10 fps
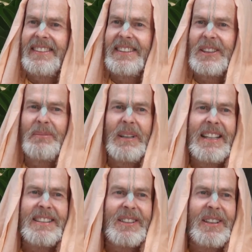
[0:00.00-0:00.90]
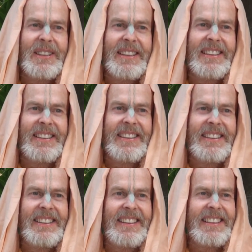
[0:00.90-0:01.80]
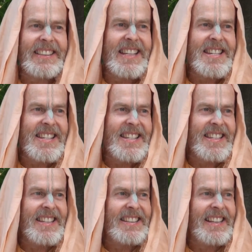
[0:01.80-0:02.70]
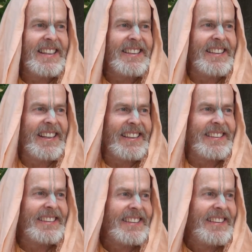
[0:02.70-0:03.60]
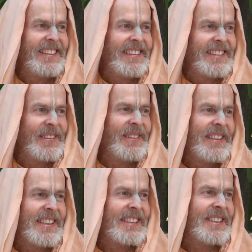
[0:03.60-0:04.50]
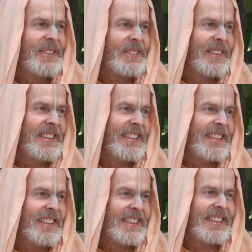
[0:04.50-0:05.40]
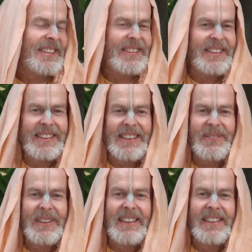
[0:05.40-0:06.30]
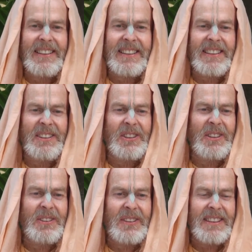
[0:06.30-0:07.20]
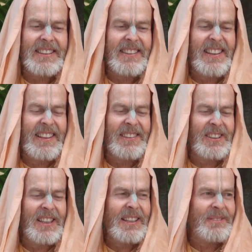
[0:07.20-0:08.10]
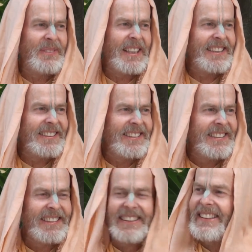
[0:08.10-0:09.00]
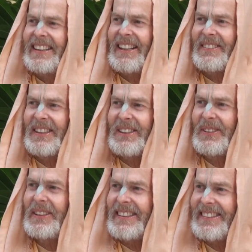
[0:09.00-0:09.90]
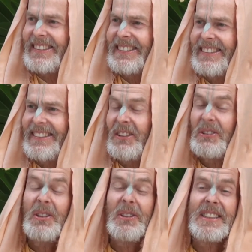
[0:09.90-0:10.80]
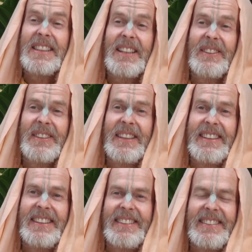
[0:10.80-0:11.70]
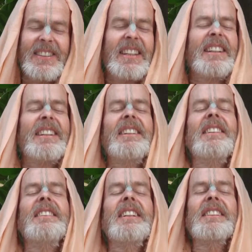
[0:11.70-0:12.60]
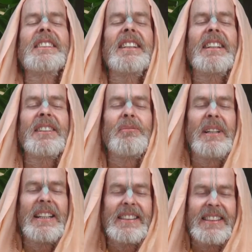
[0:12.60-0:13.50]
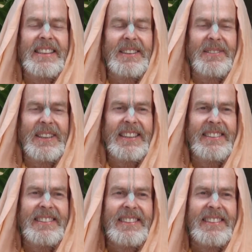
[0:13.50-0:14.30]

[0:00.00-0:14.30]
Is your mind talking ceaselessly day and night? Do this, don't do this, this is good, this is bad, this, you shouldn't do this. Shut up, mind. I'm going to do it. No, it's not a good idea. Just take a back seat, man.